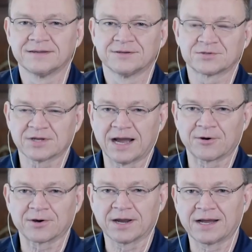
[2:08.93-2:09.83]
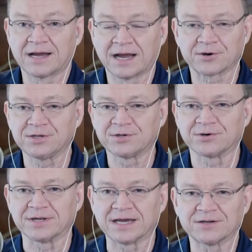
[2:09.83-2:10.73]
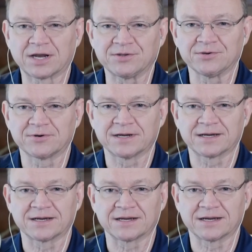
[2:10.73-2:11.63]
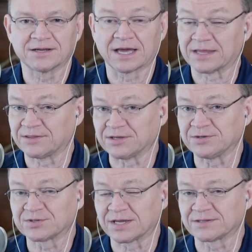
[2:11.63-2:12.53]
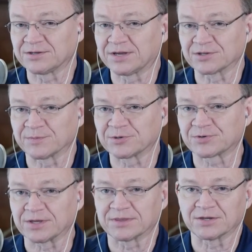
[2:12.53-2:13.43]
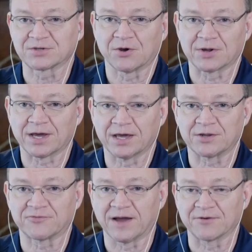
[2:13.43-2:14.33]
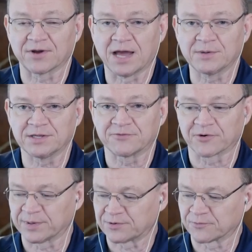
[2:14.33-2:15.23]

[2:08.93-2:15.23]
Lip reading: So how are you doing? Are you? I think you said you got some interesting things going on at Five Rabbit and Forbidden